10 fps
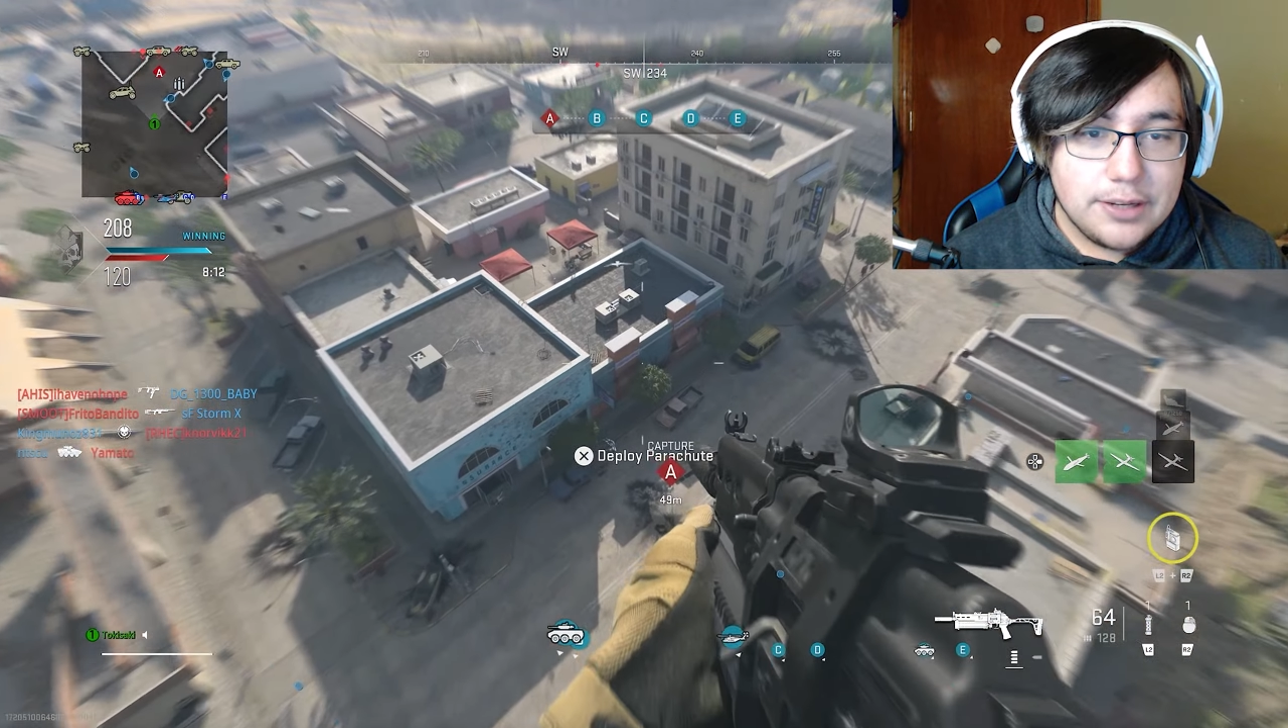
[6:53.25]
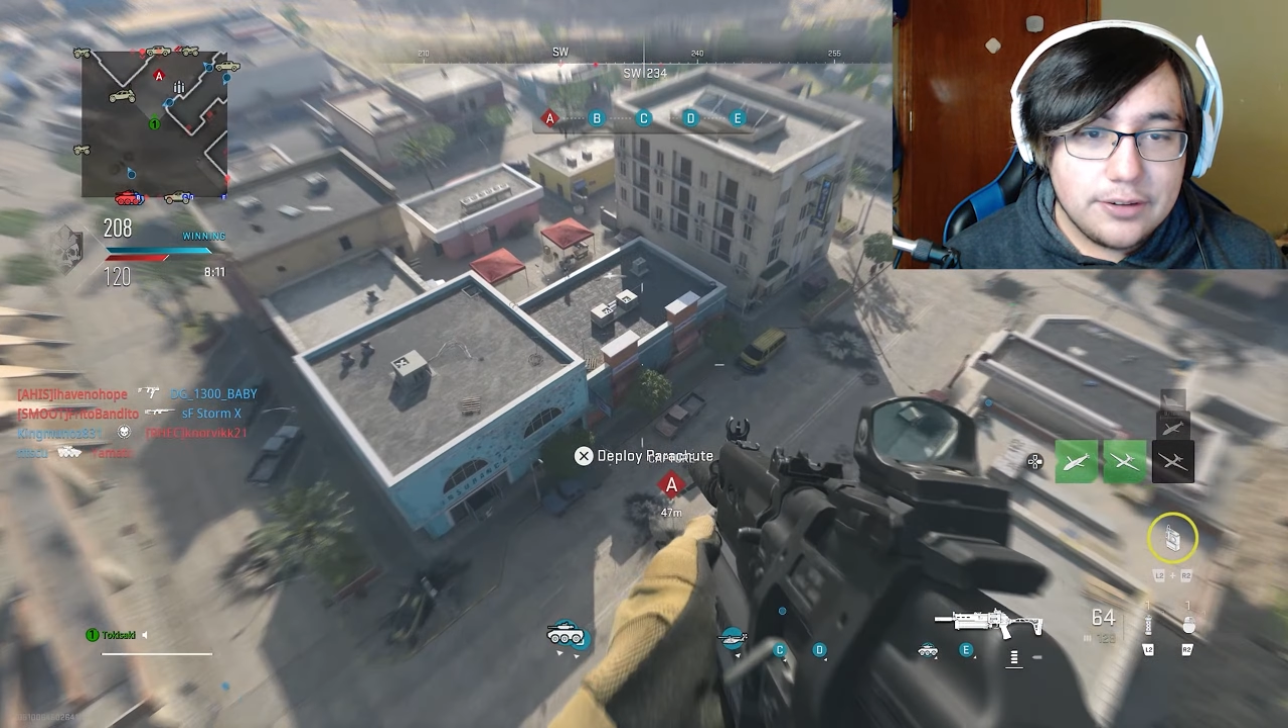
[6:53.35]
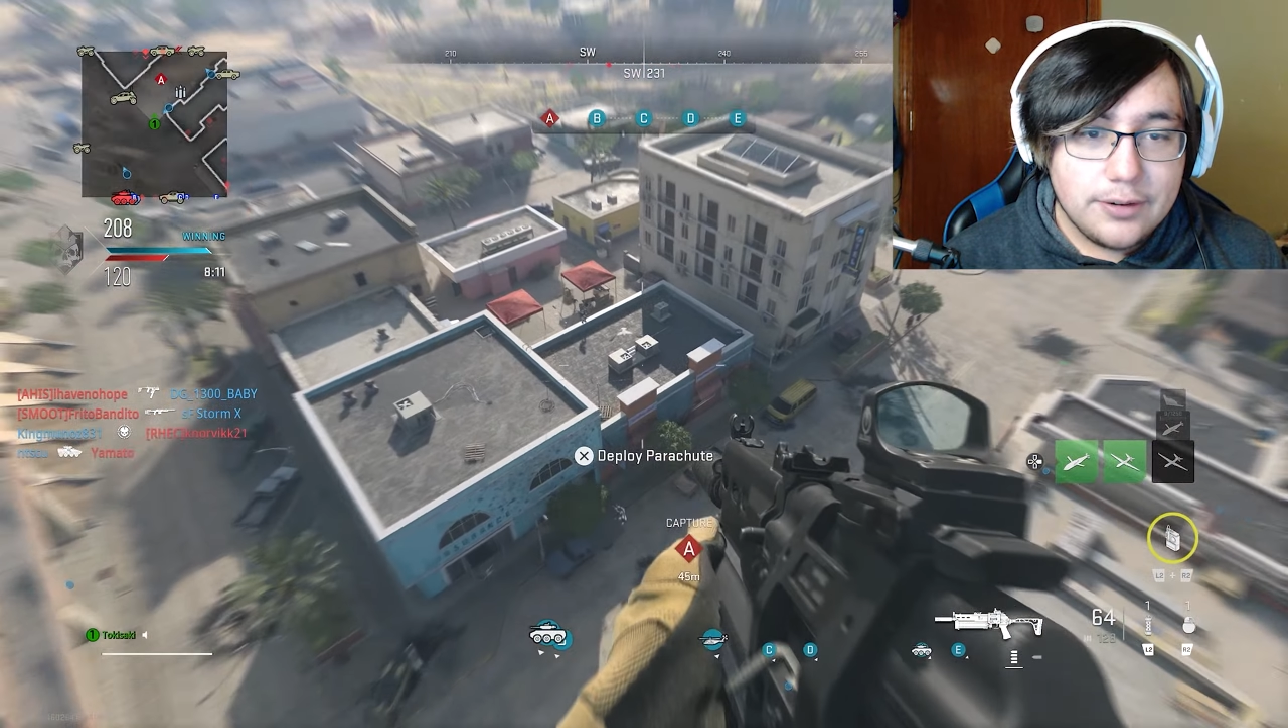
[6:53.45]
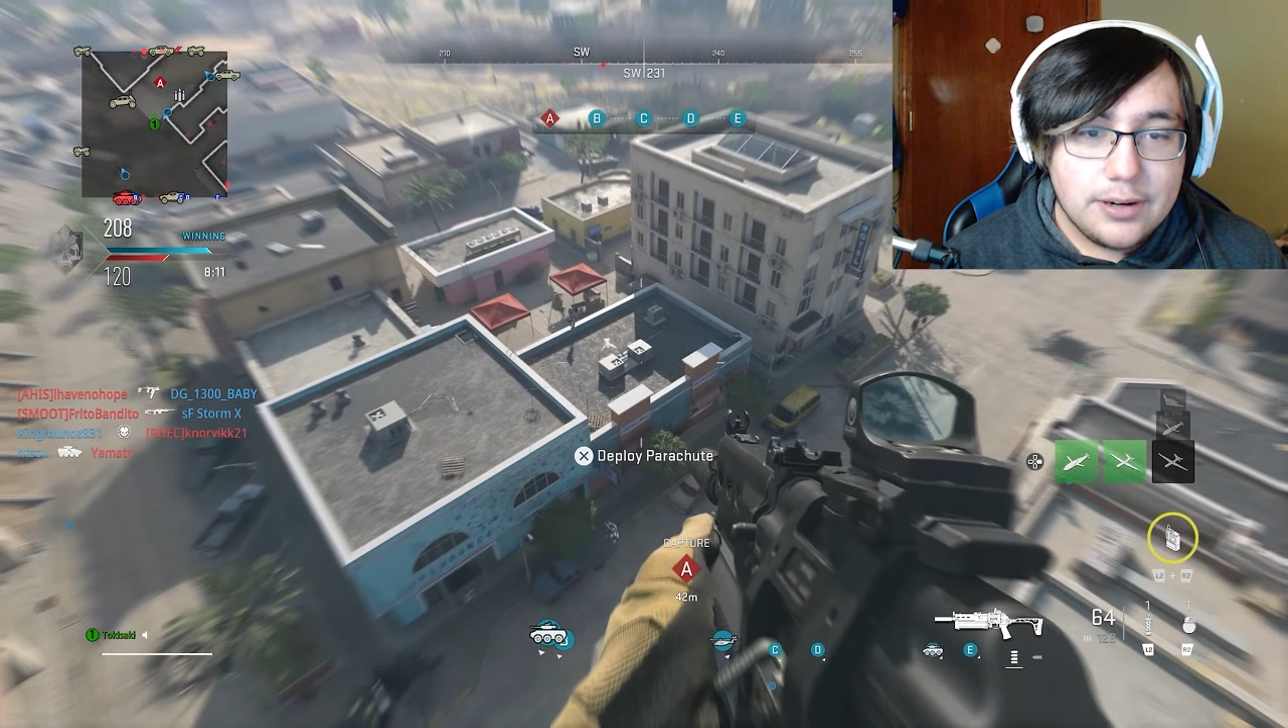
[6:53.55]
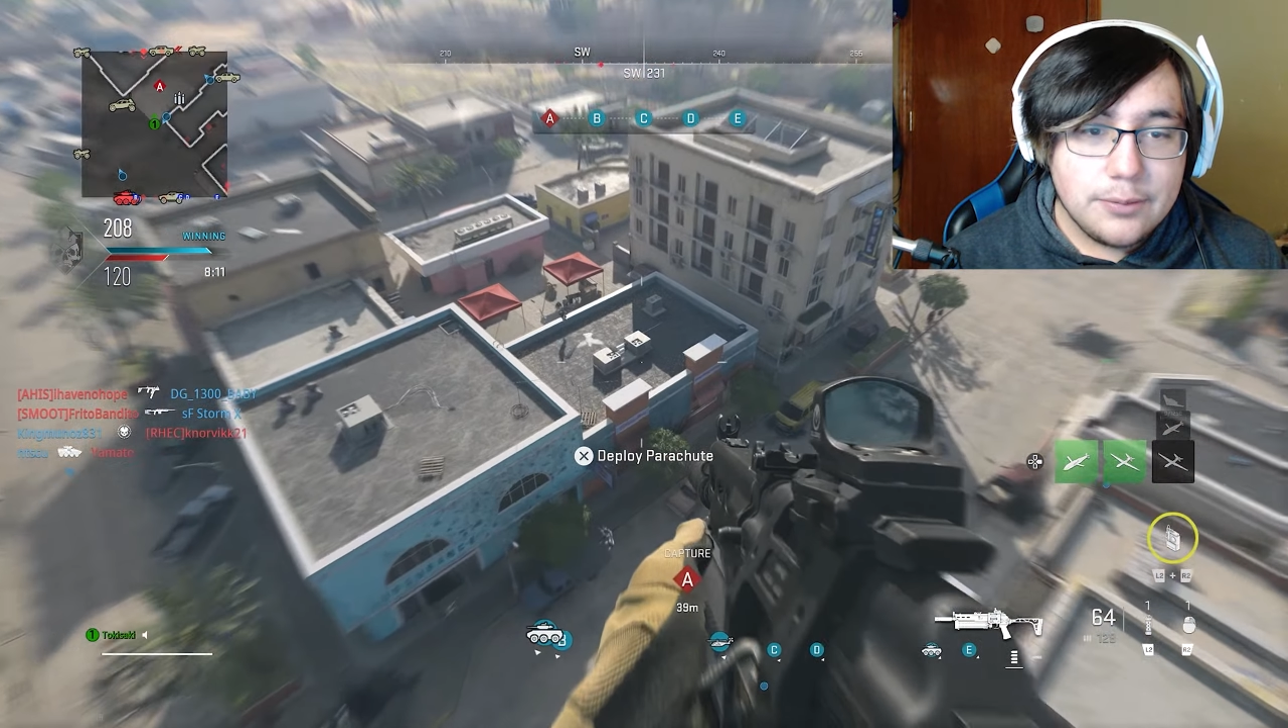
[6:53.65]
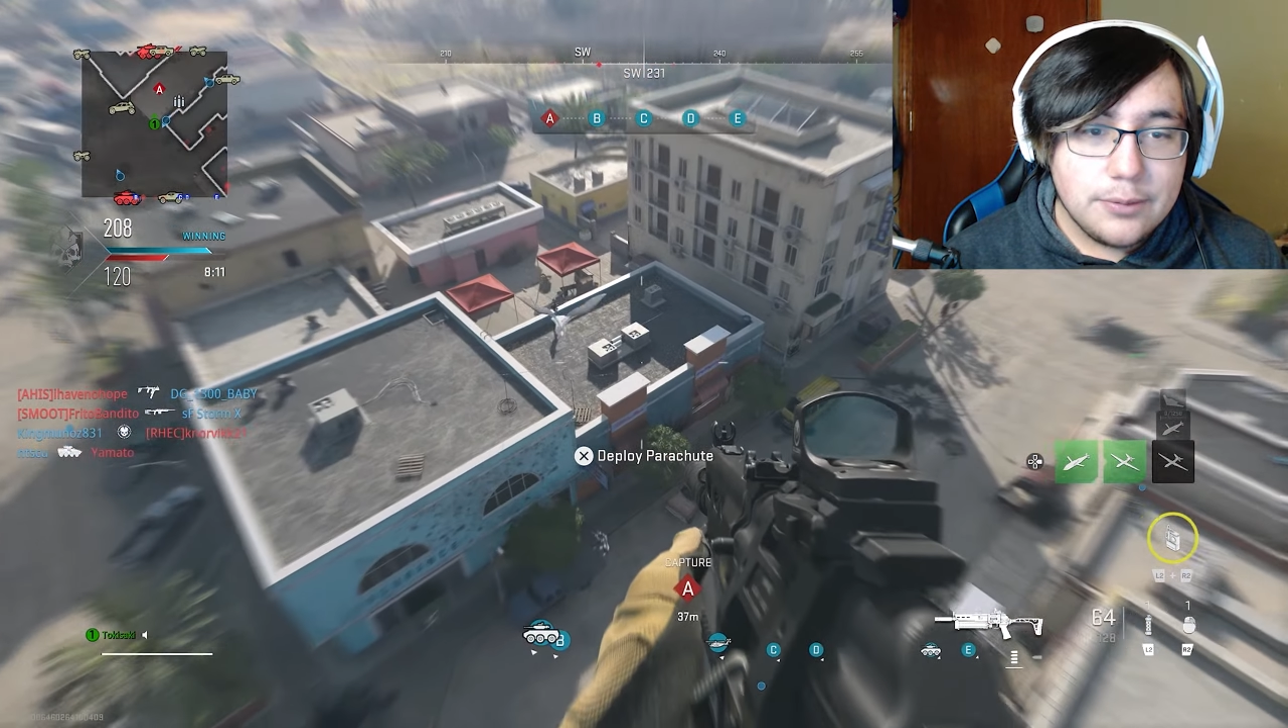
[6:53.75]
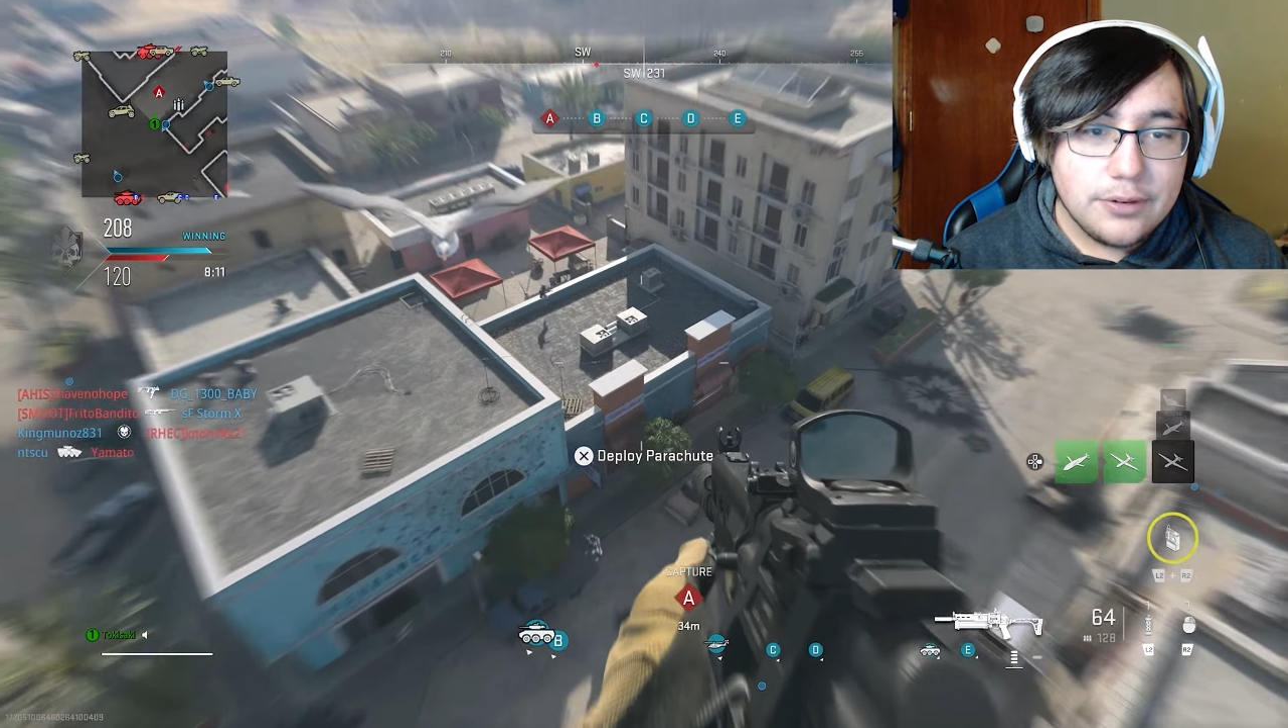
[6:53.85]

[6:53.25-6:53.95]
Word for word: because Ground